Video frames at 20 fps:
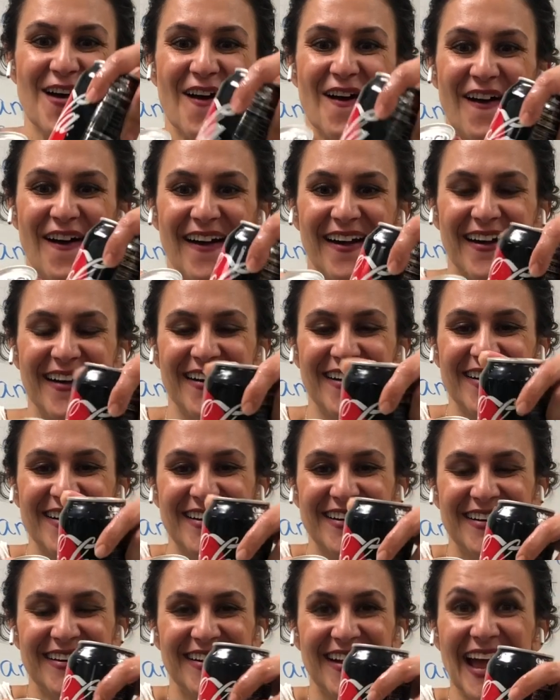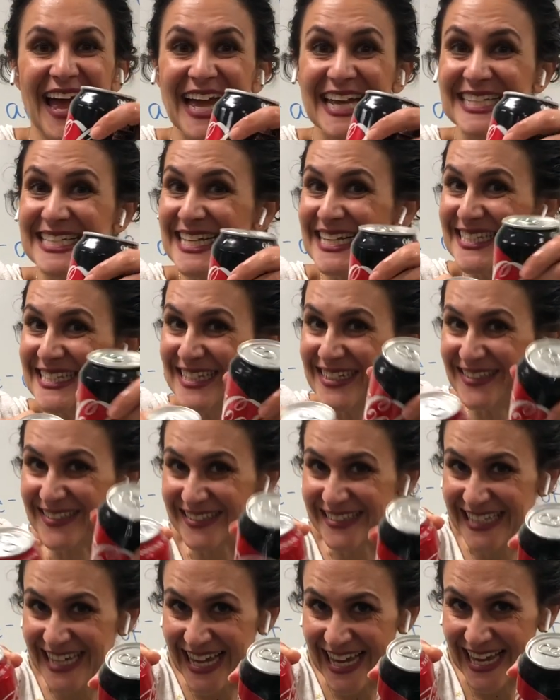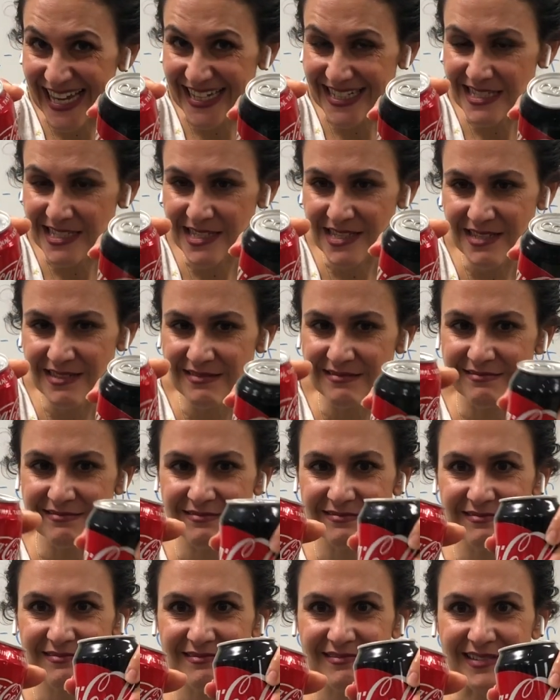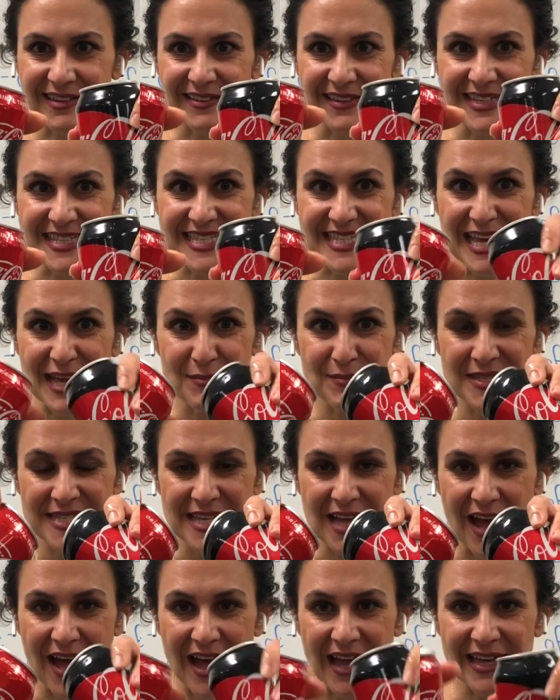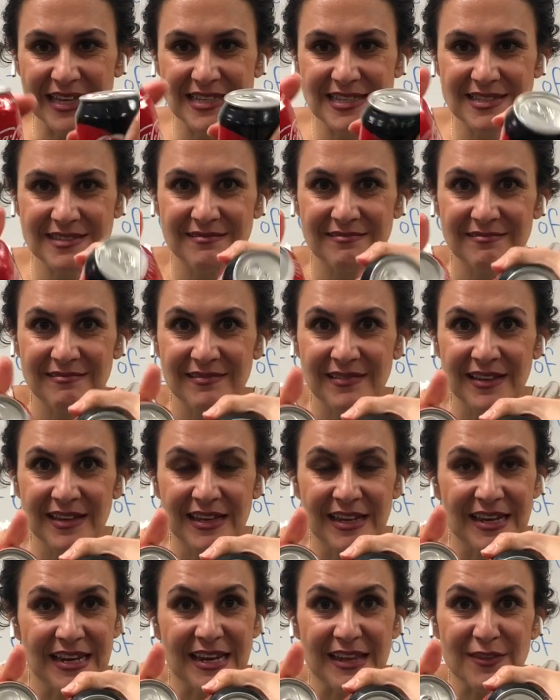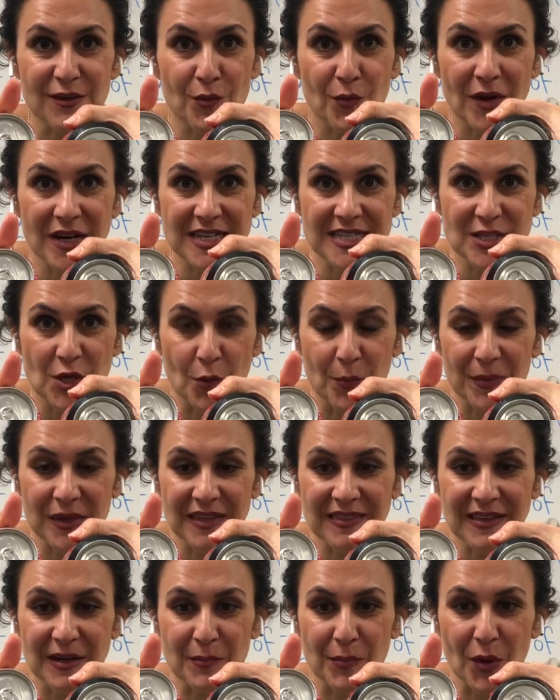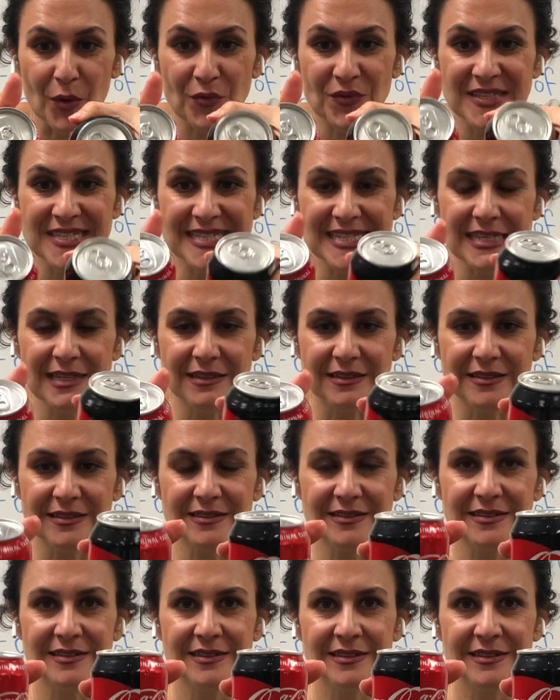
are identical cans. They're the same size. Neither one is open. They're both sealed.